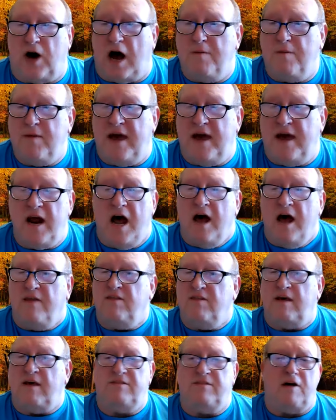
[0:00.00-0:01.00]
I mean,
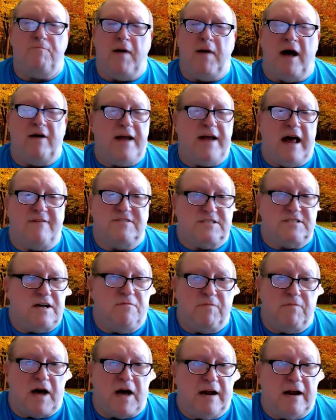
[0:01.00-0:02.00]
they're bound to have
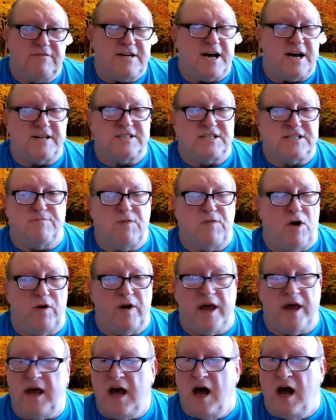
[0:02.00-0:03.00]
some kind of
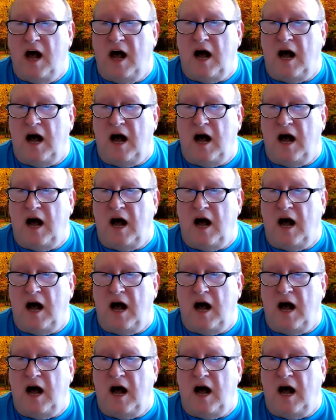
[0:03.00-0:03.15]
testimony.